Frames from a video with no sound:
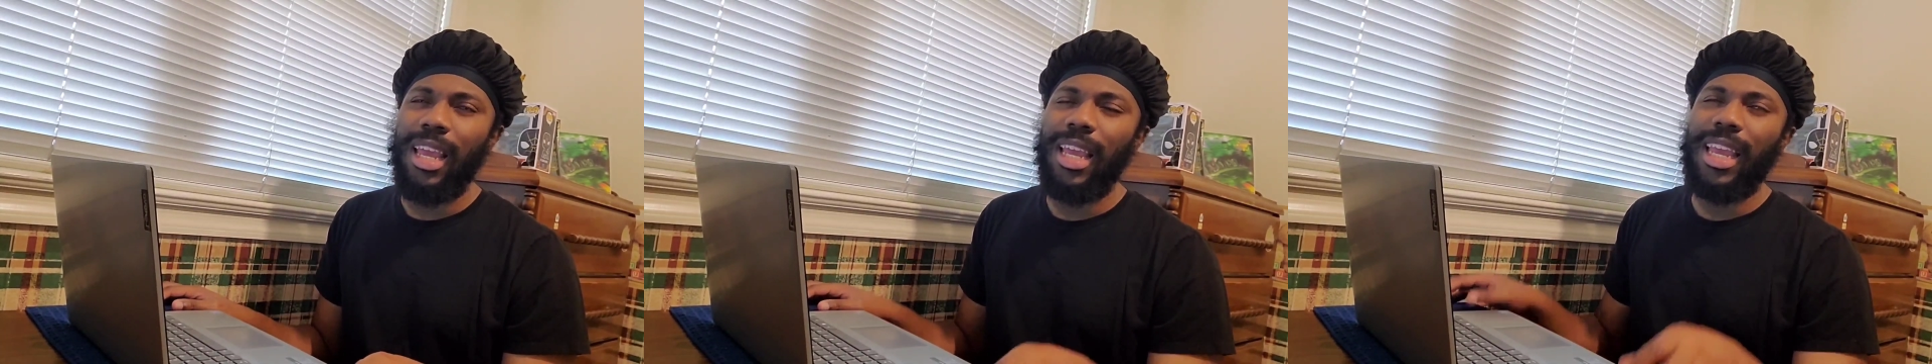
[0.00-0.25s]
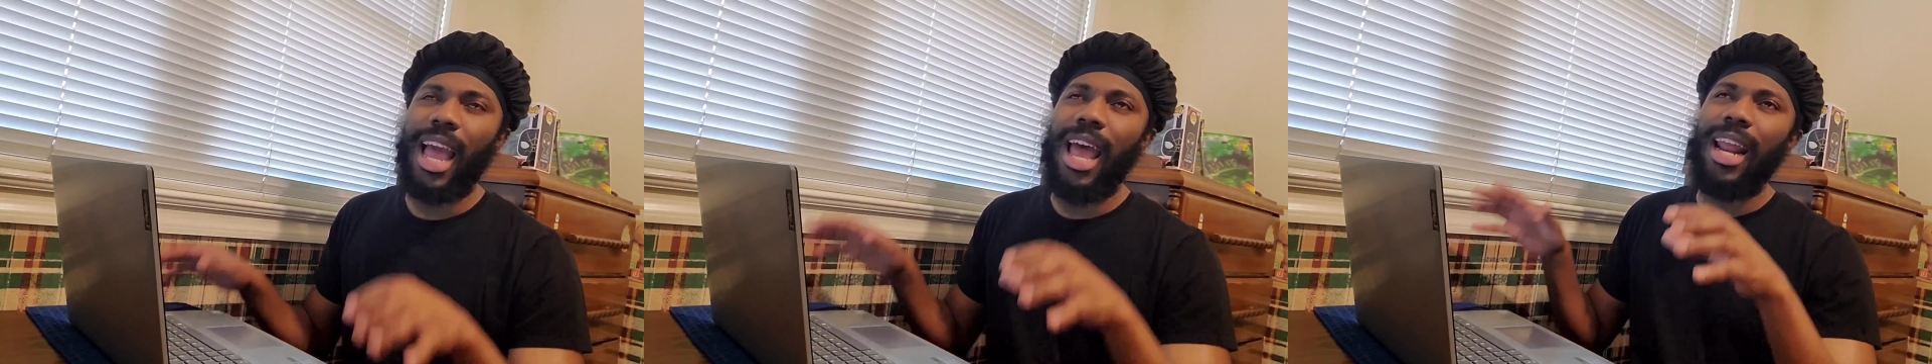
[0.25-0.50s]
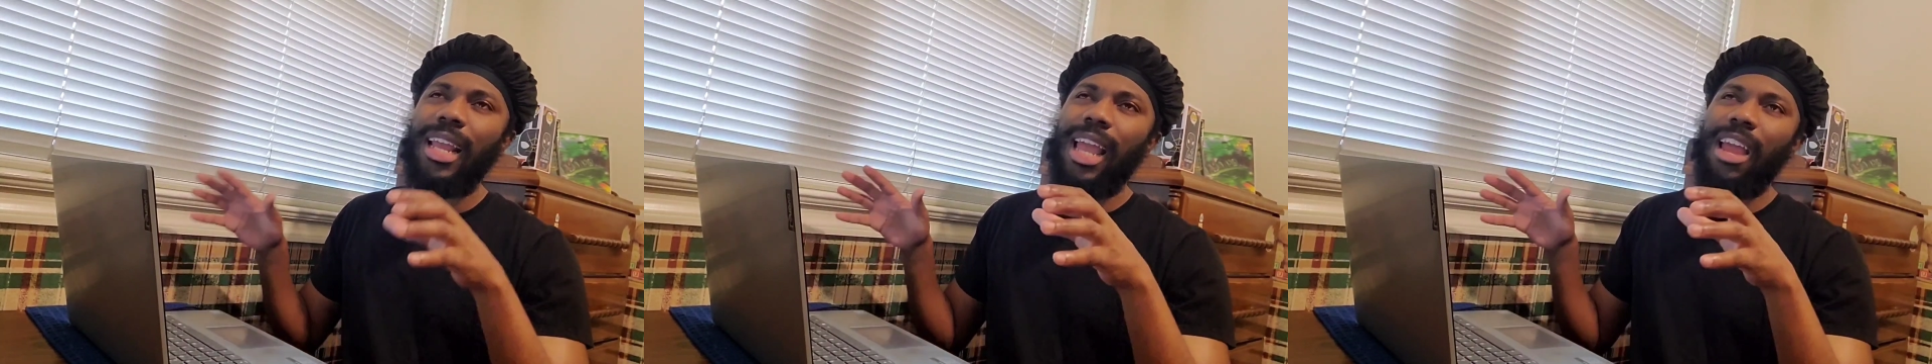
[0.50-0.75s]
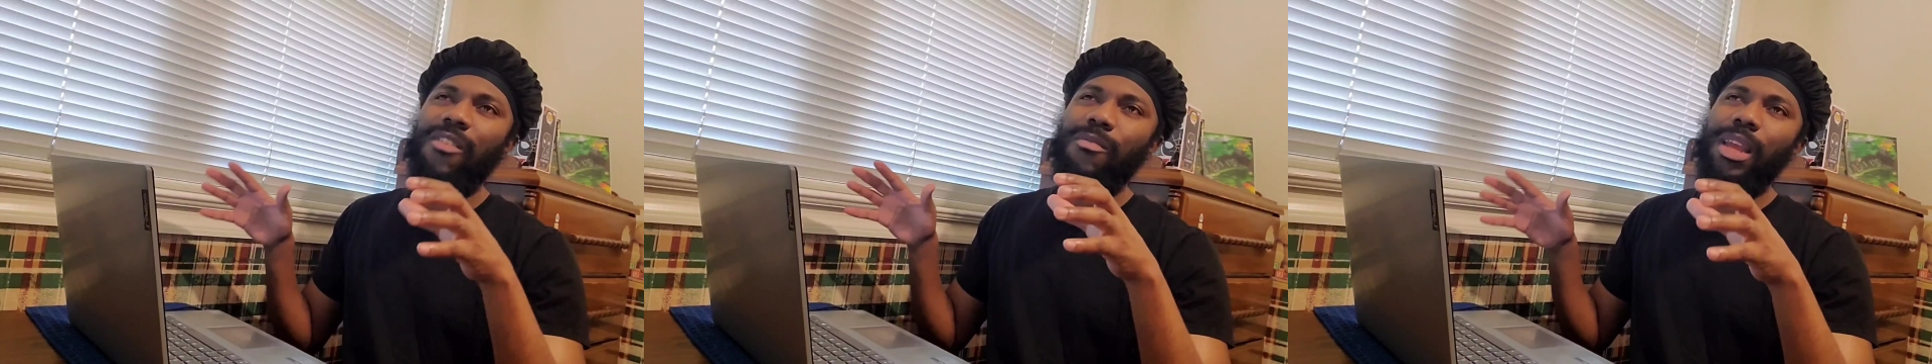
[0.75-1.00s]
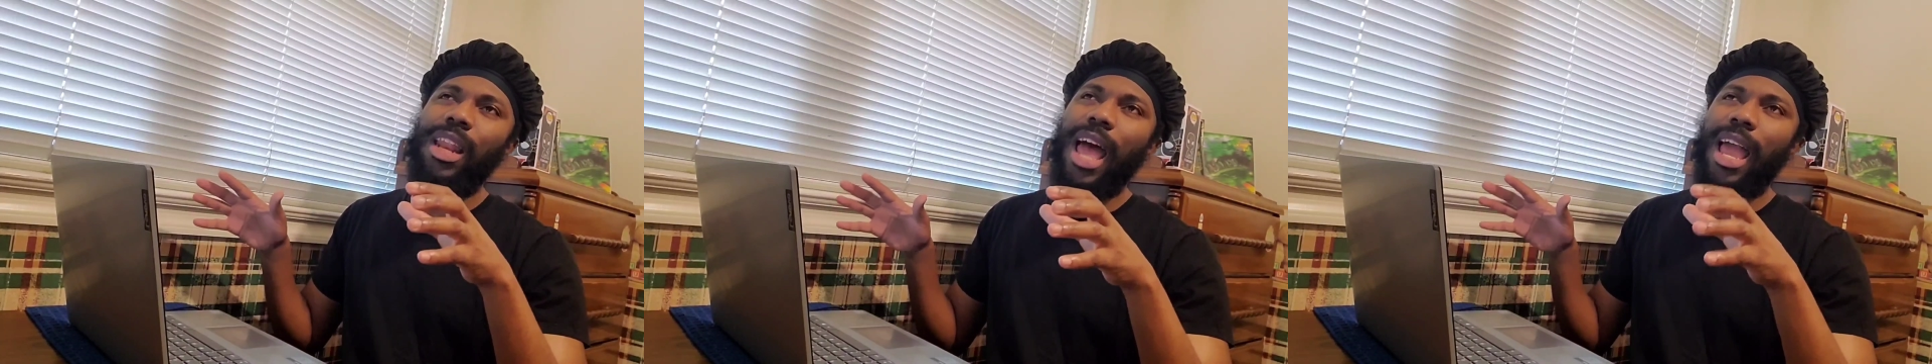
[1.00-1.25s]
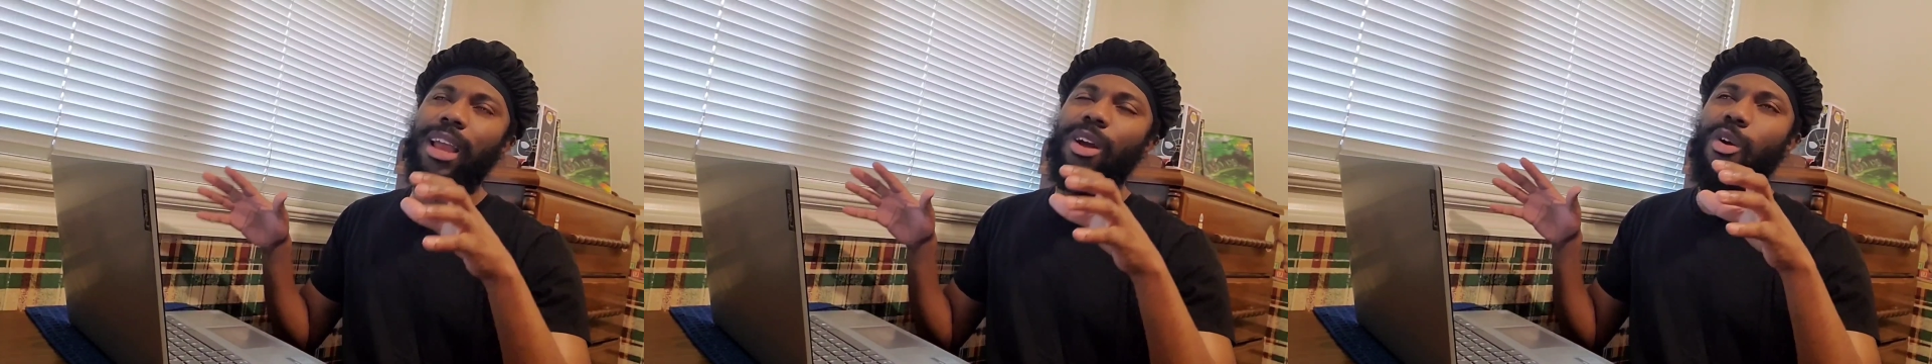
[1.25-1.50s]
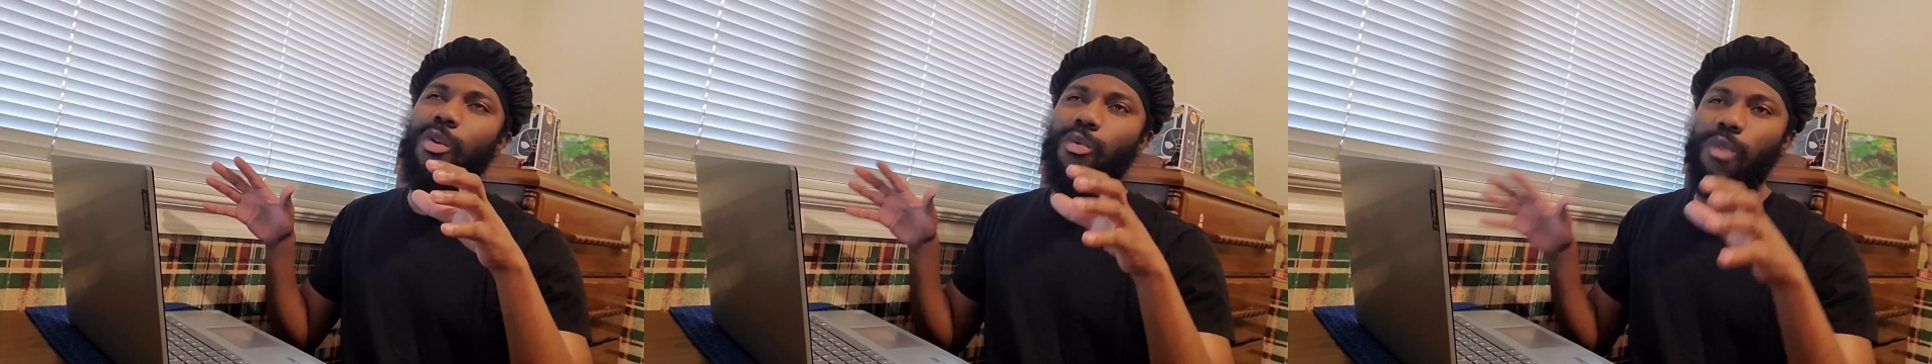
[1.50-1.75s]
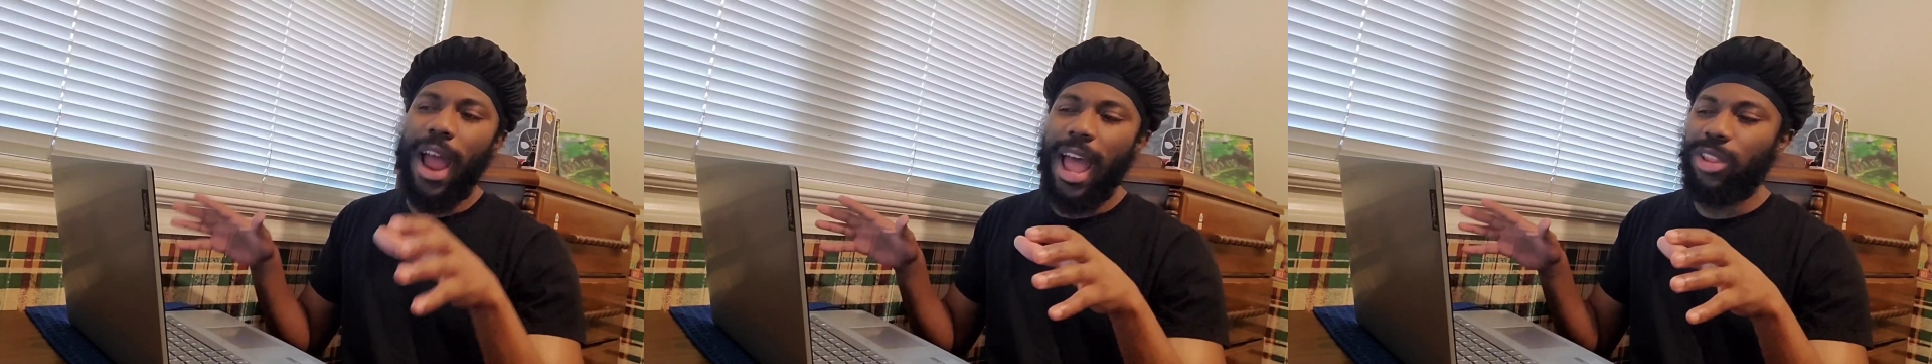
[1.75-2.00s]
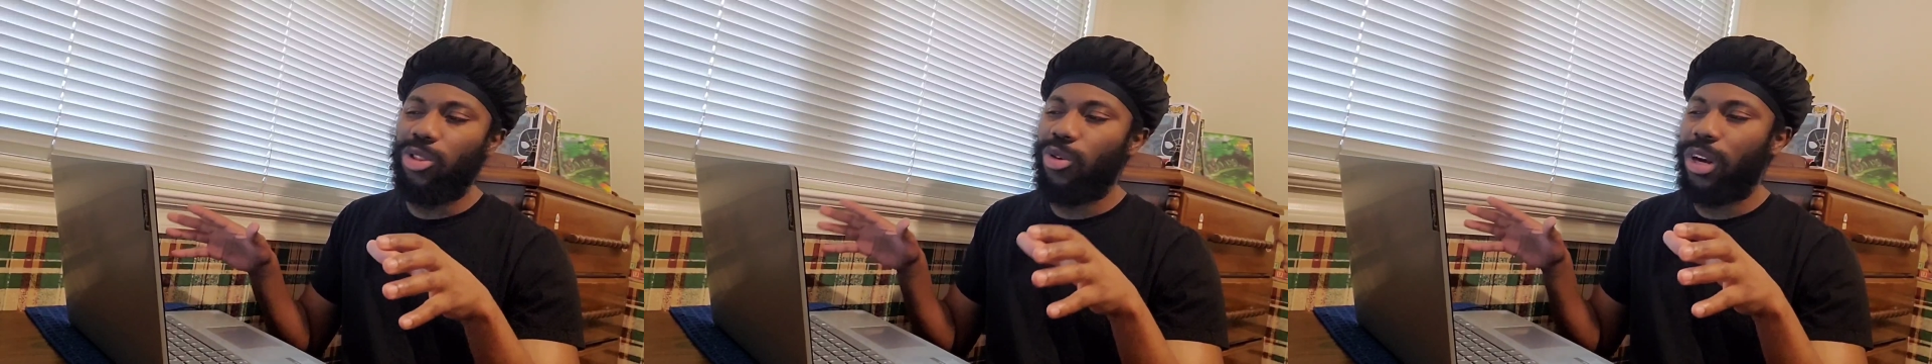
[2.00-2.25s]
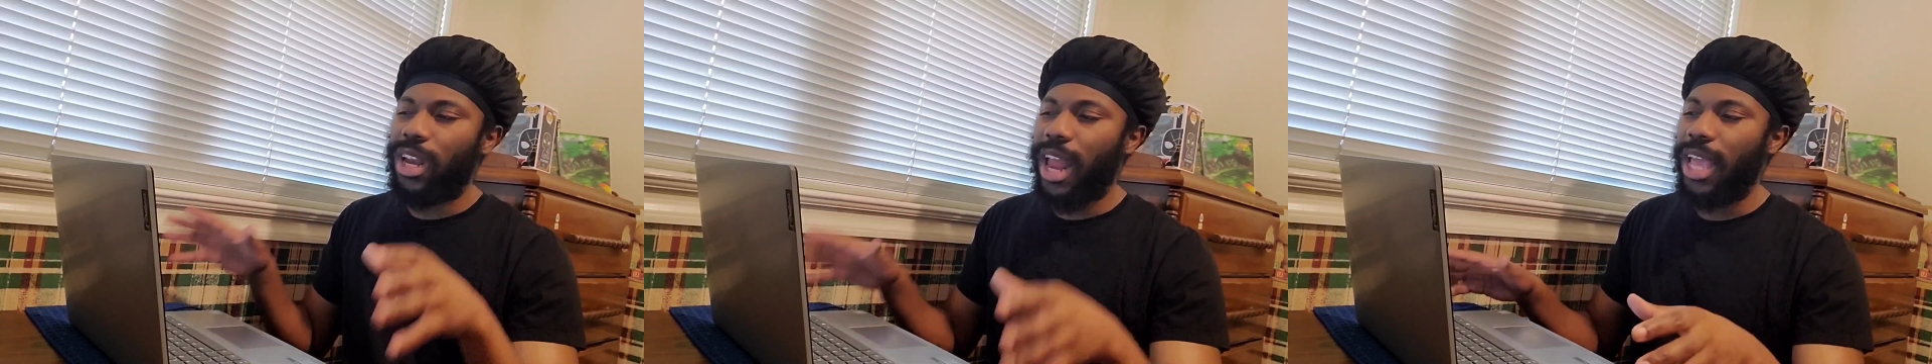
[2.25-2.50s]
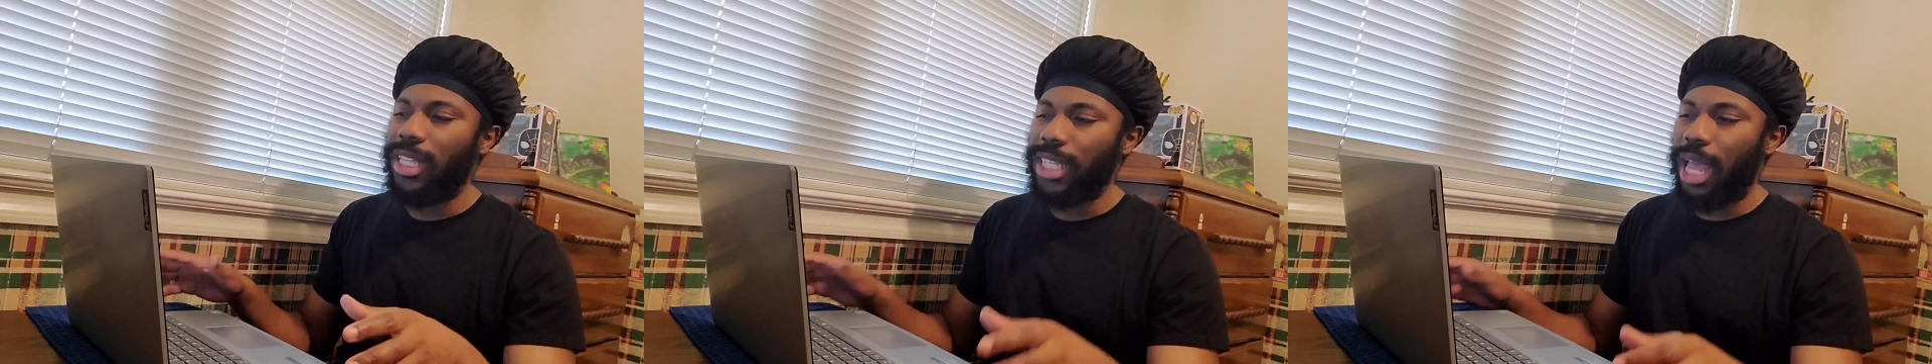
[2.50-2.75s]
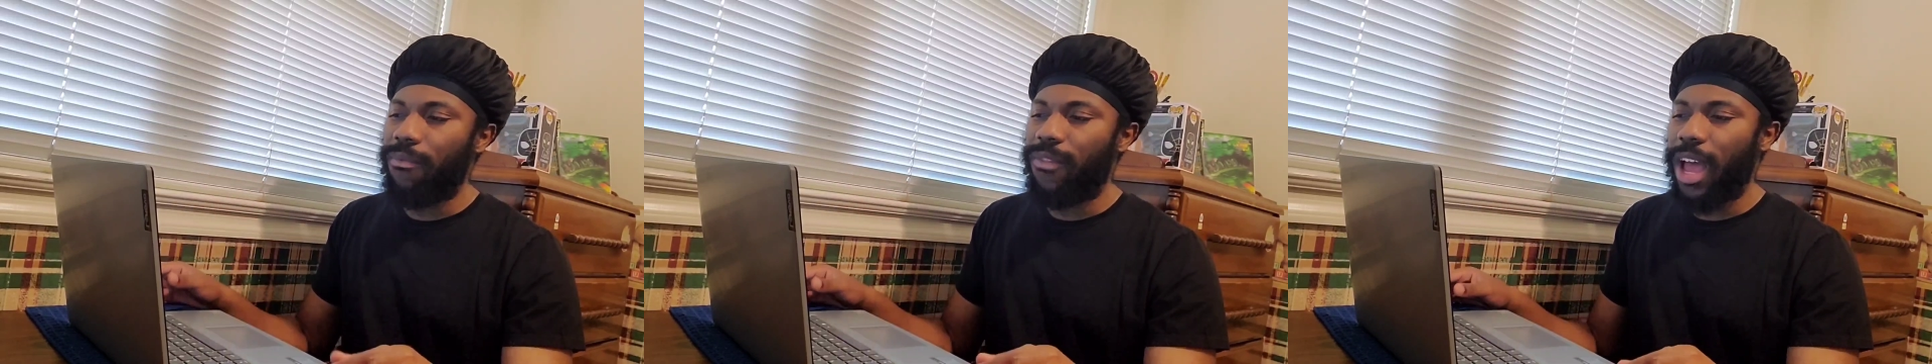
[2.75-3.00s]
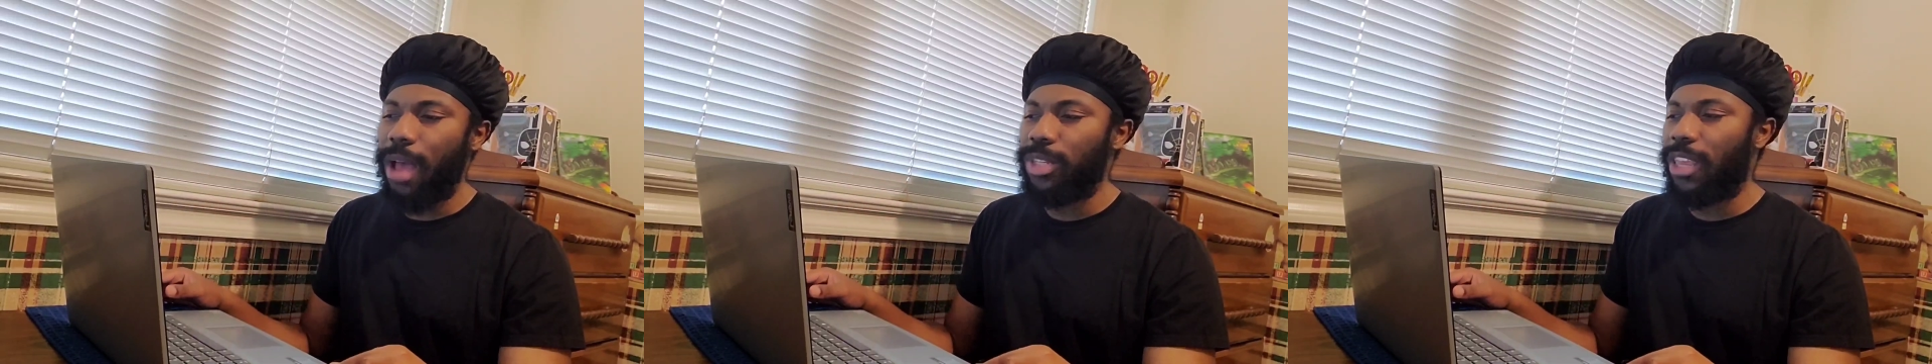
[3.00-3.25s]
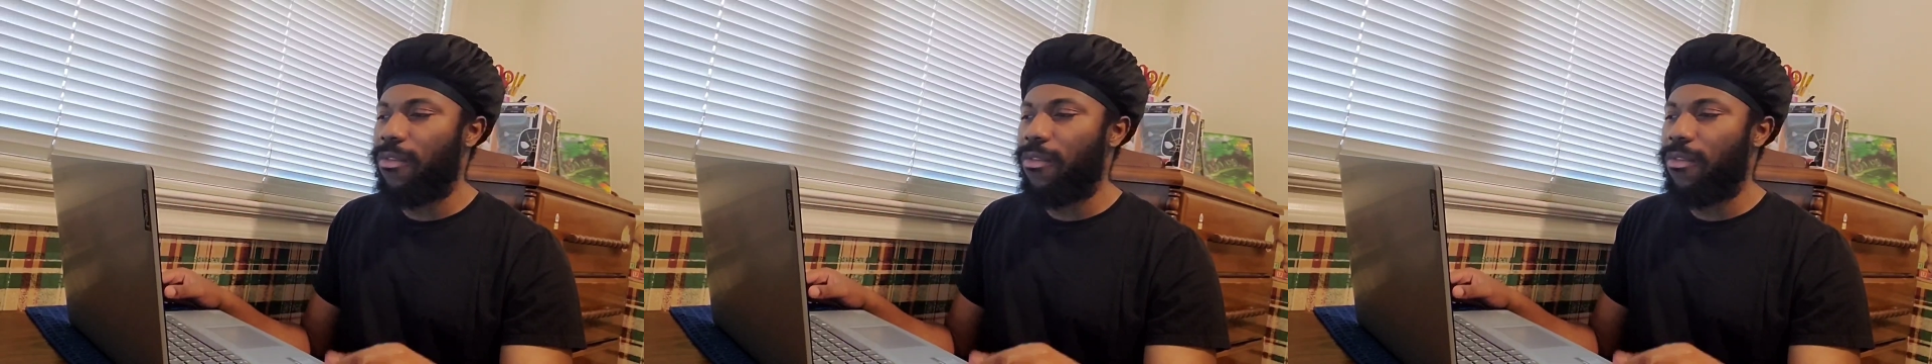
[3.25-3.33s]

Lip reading: it kind of gave me like Ride Through the Night type vibes,